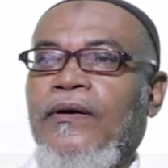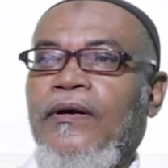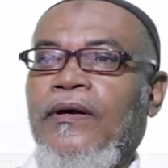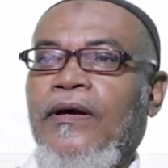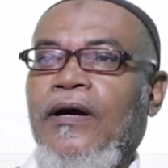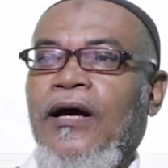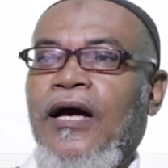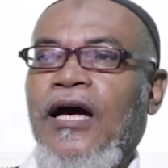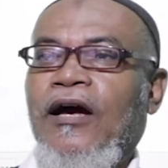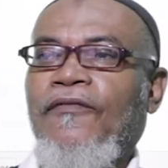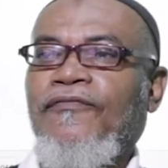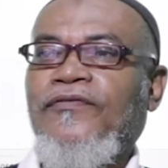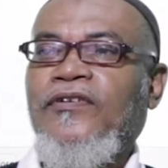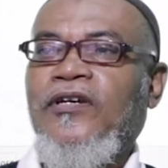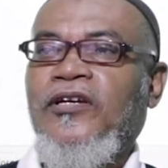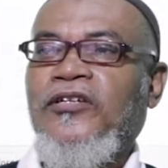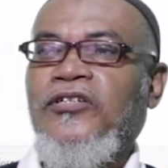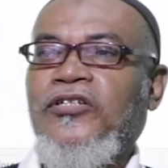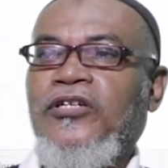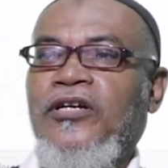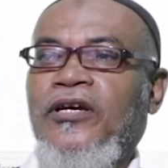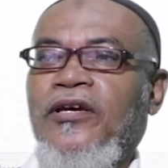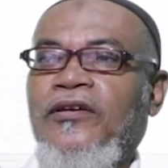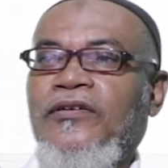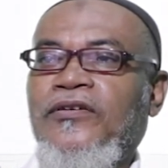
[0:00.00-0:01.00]
after
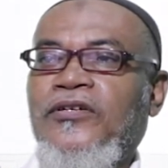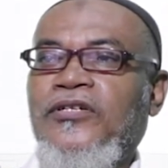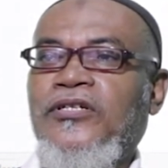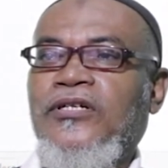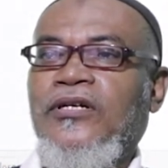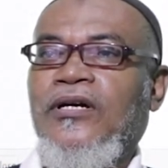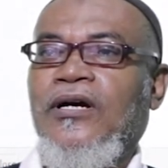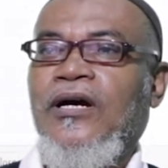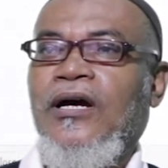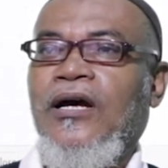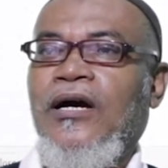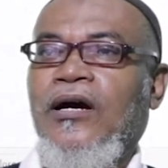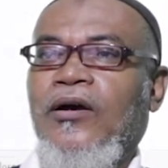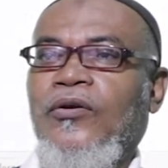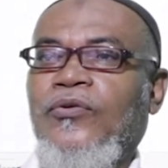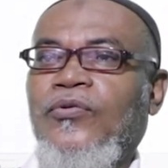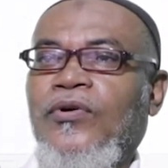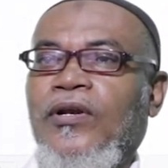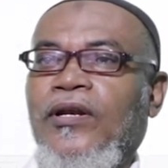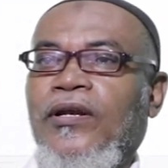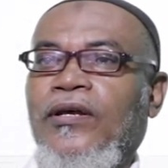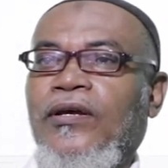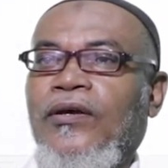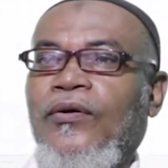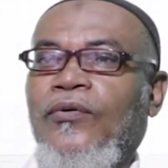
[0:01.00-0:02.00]
change,
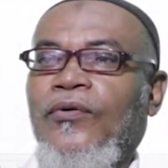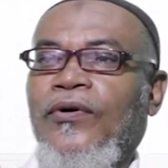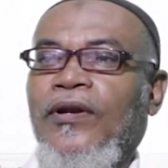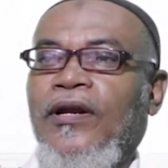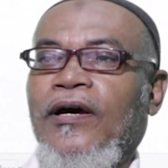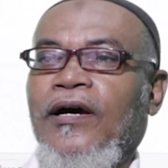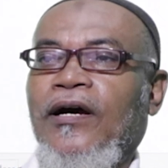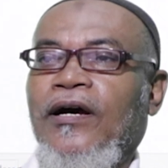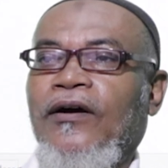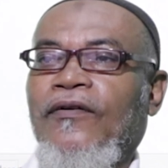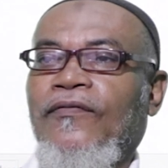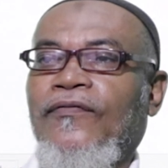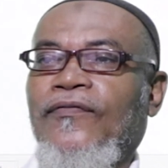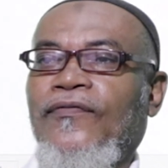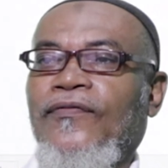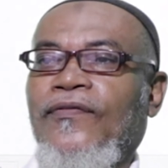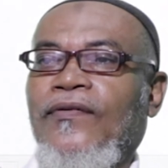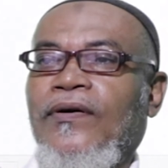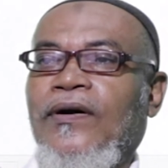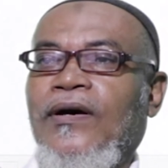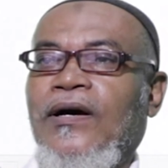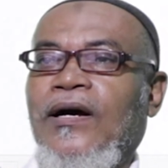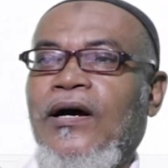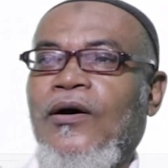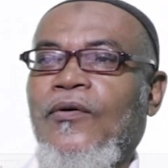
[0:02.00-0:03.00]
actually we'll have
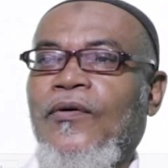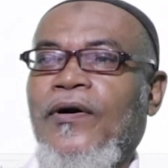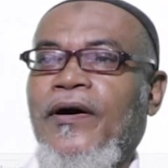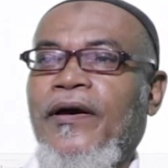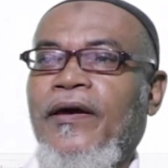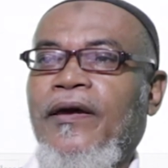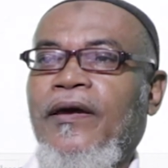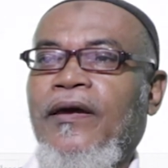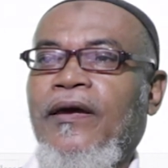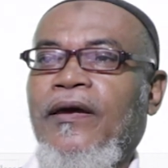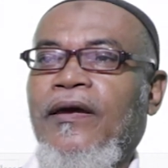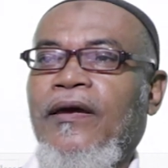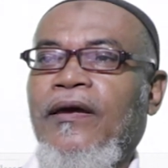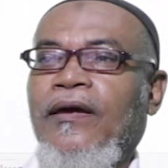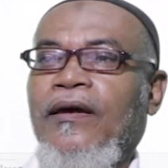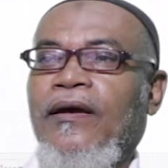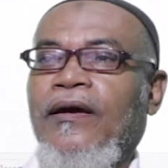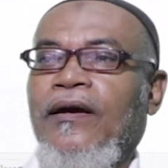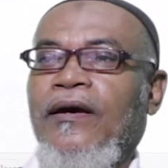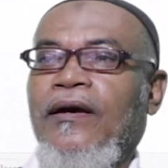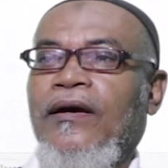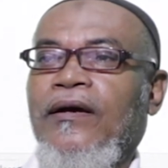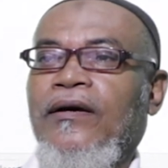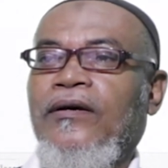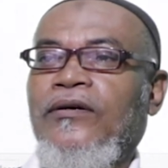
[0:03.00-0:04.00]
our A
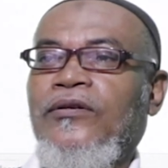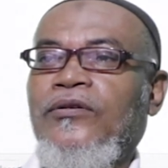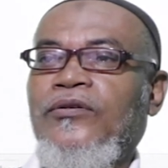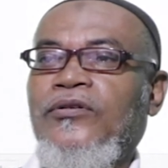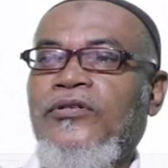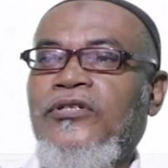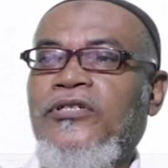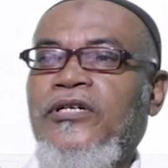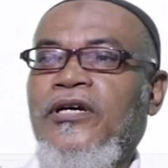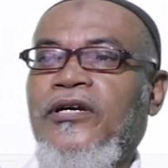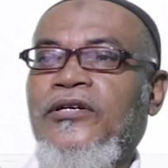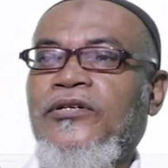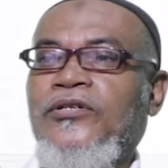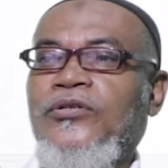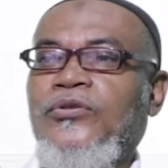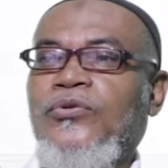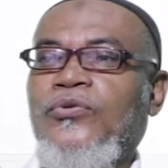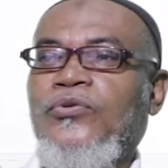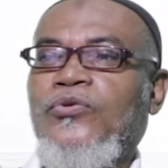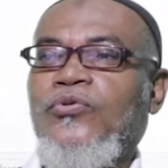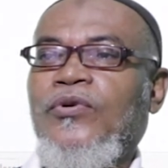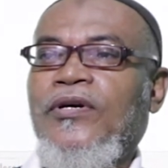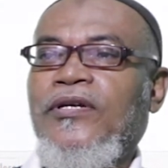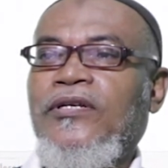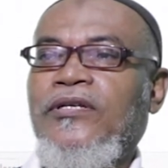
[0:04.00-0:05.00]
change to
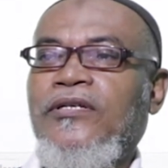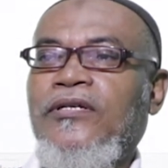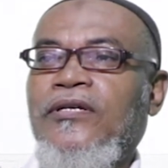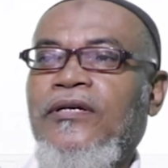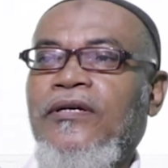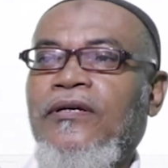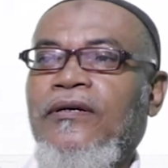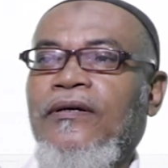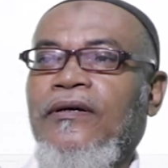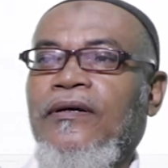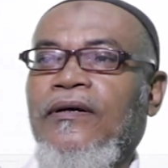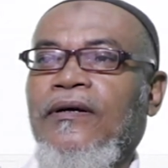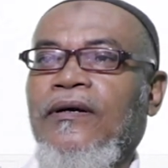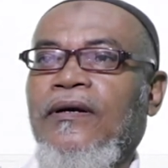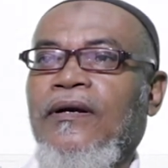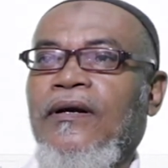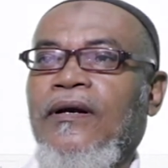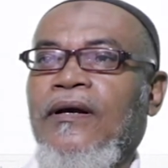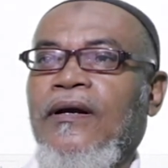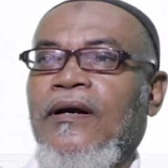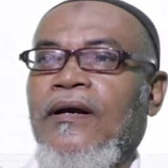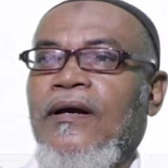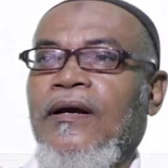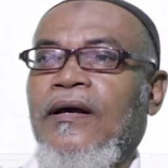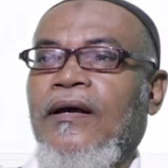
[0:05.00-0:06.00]
20
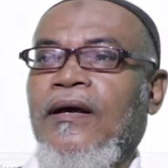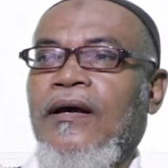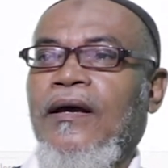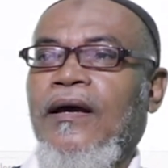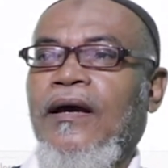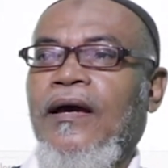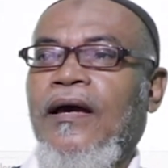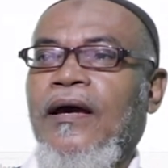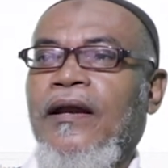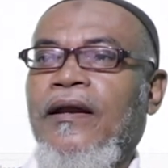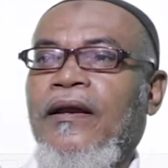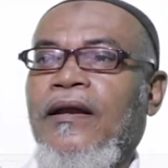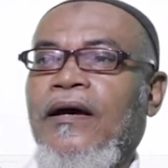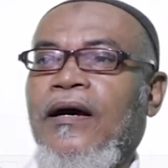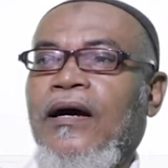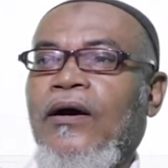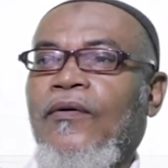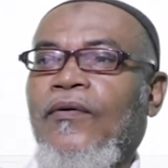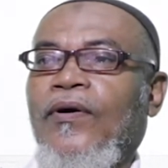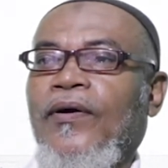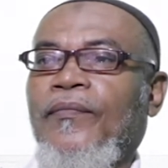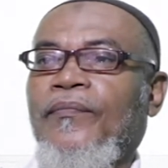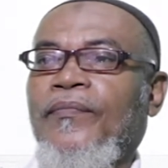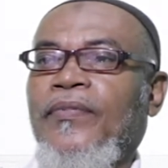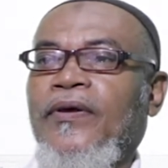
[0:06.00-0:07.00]
and
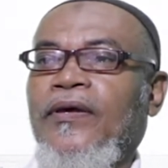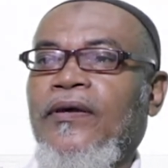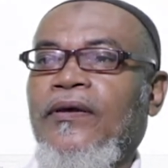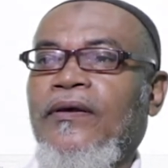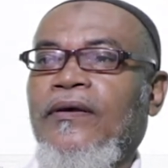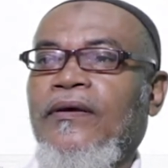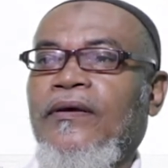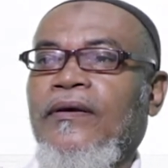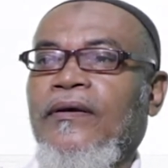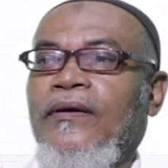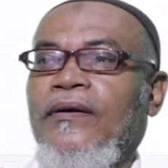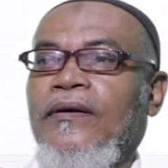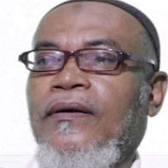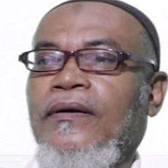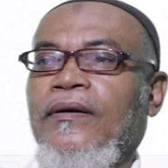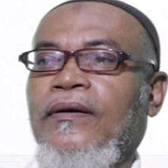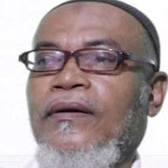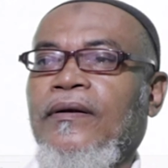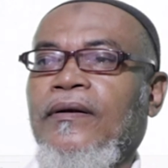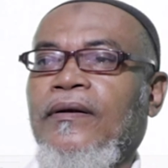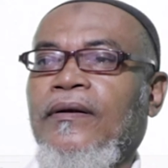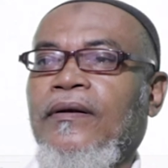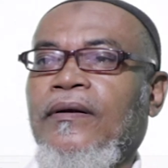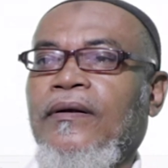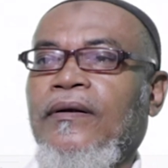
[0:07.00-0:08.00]
our B
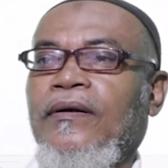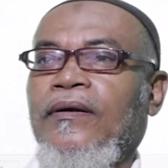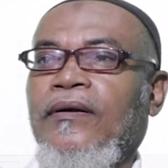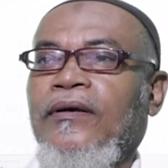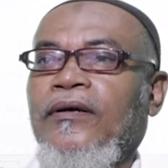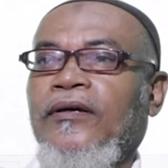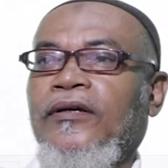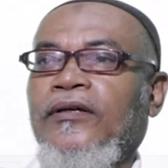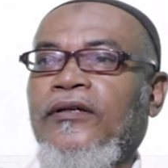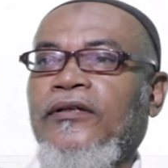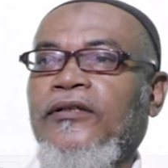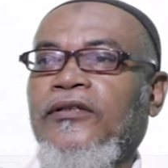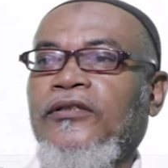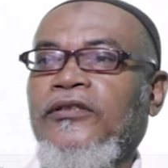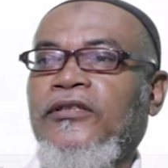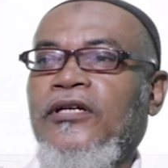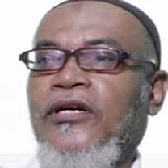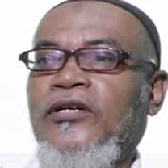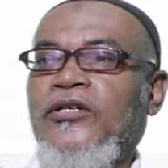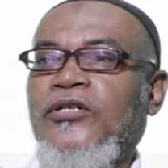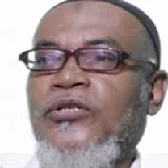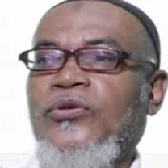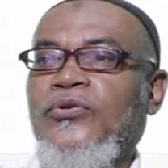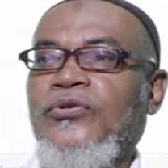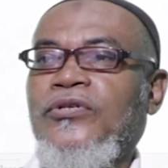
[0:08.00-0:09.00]

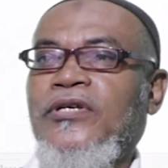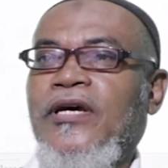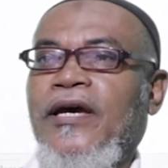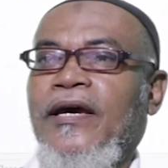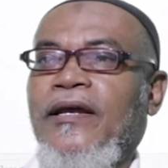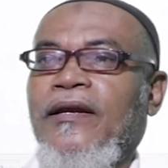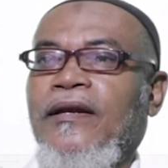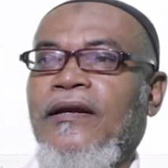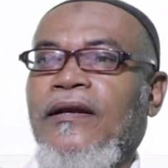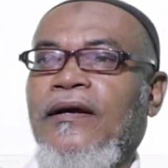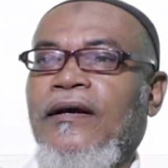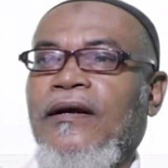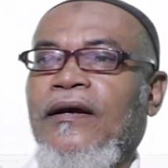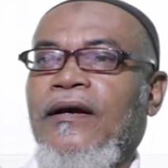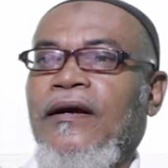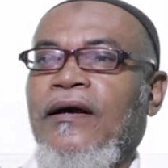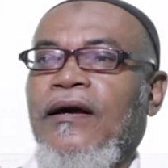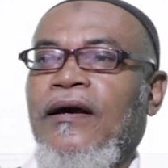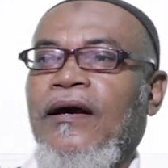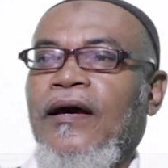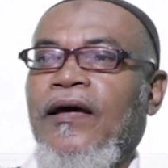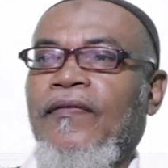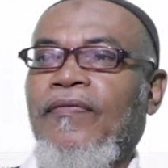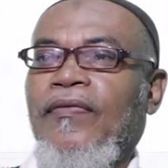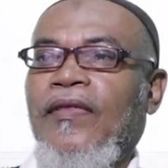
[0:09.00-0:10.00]
change to 10.
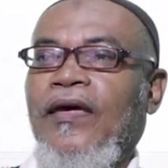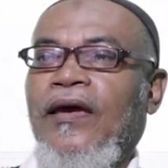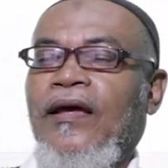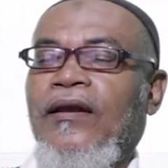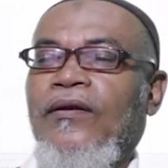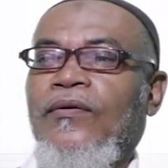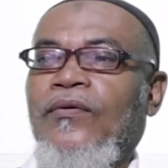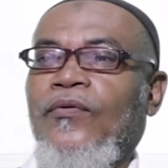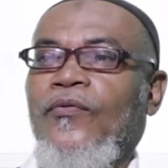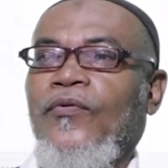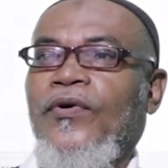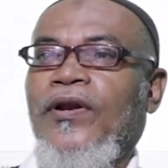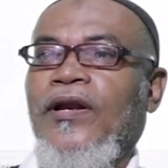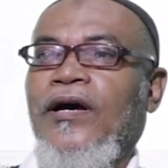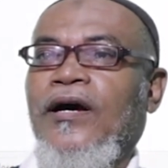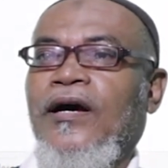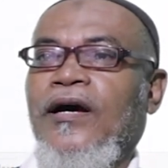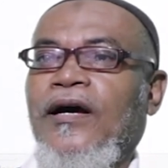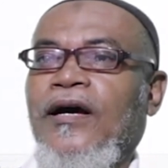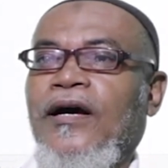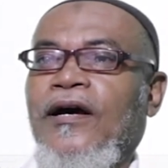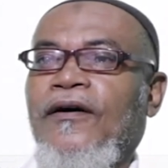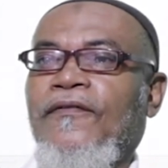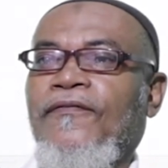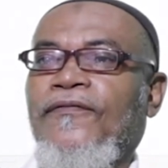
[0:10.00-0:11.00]
And then we'll
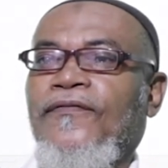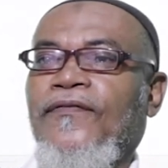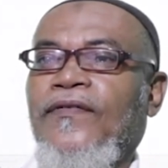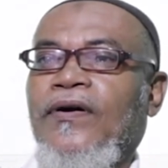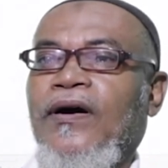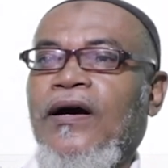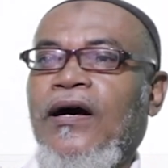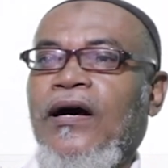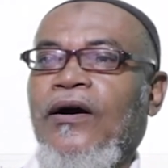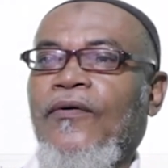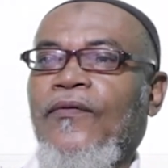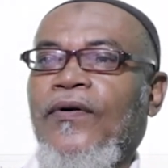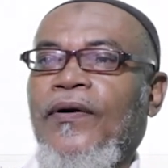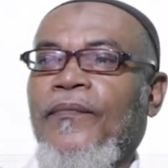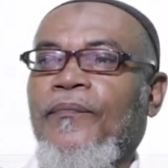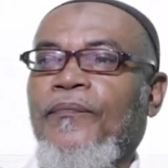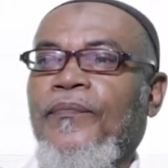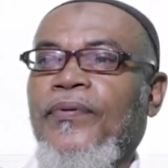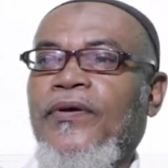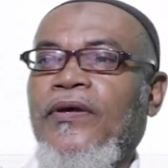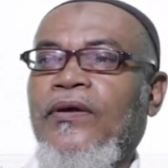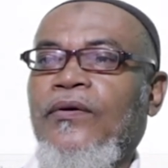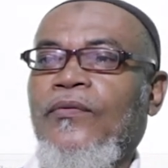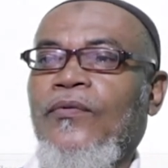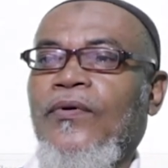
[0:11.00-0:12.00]
have our
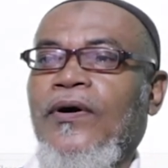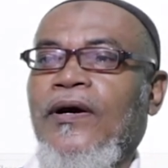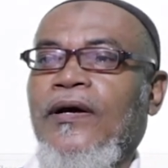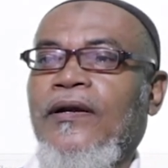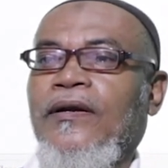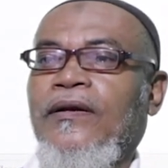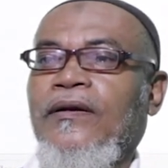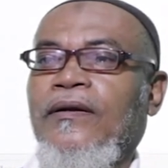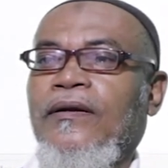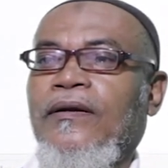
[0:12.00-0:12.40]
P1,